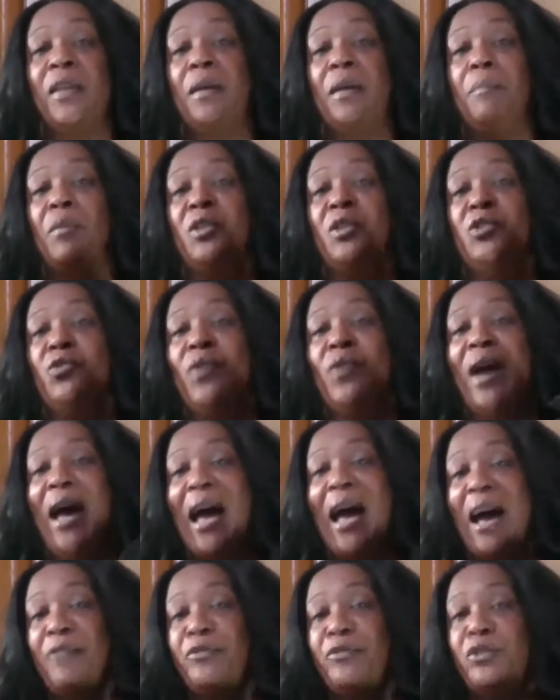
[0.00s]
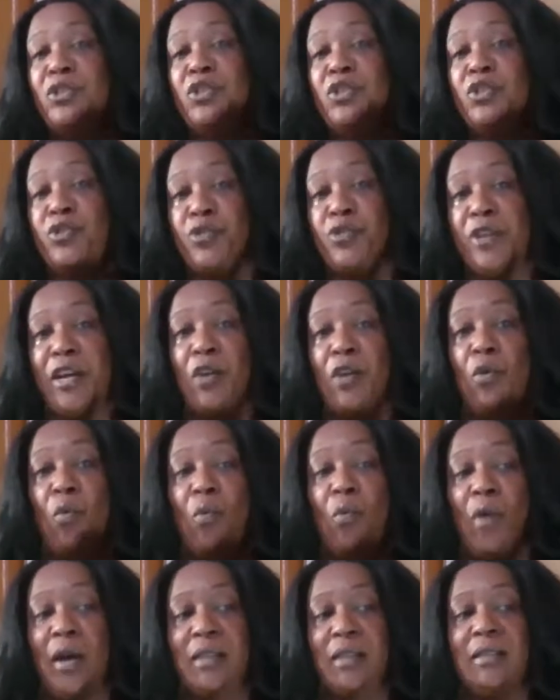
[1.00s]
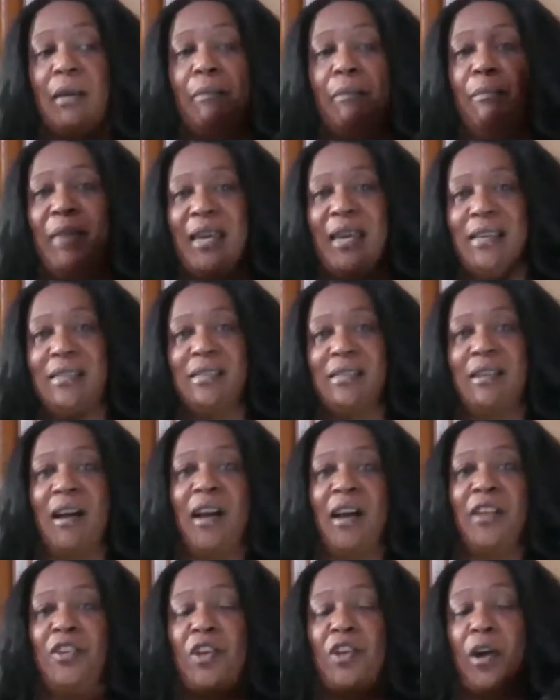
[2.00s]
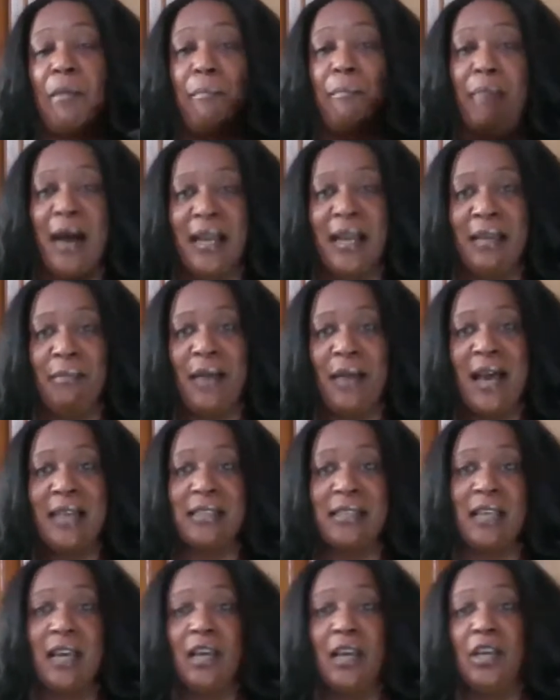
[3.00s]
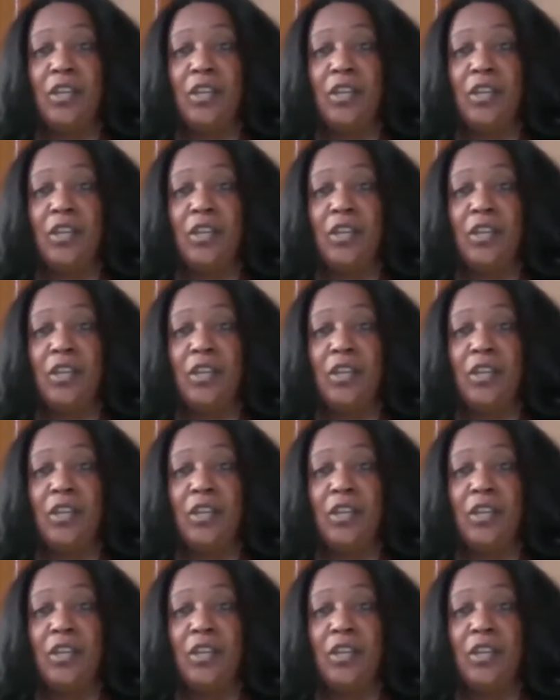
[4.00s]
but you have to drink water based on your body mass.